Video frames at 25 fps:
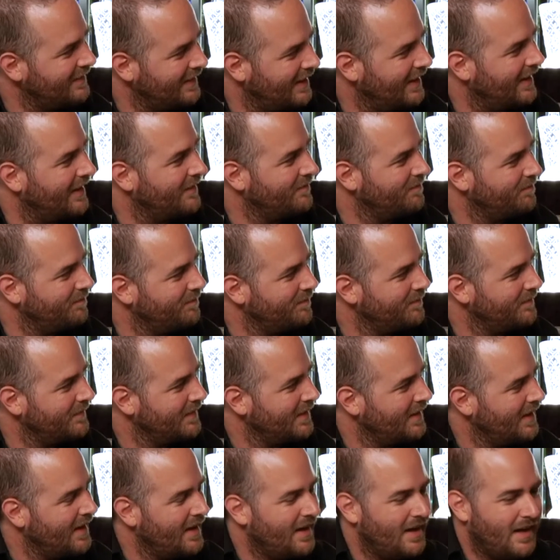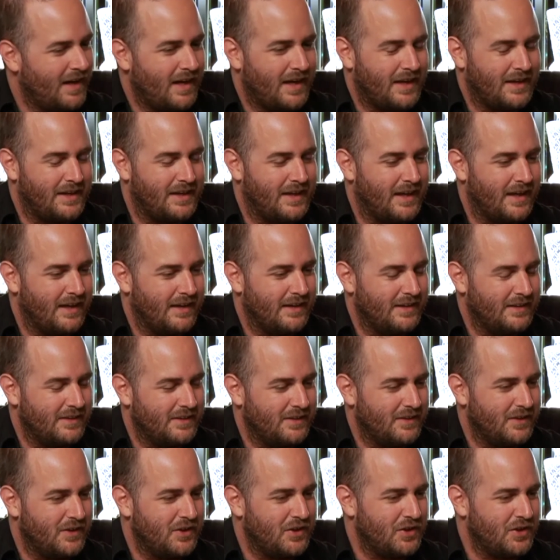Yeah. And